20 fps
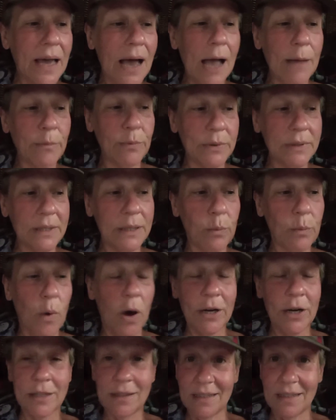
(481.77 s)
I really
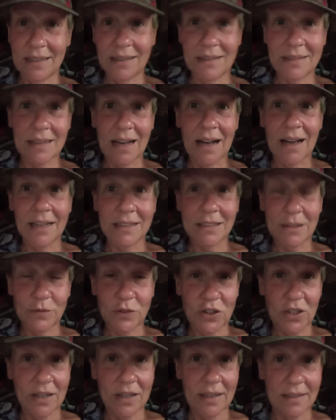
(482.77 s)
wanted these kinds of
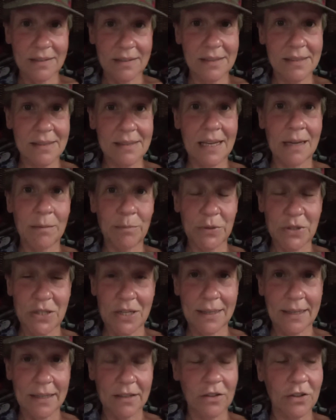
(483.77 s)
chickens in
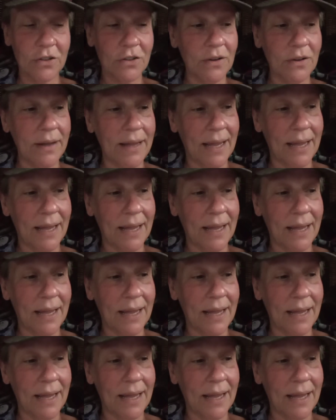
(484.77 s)
particular,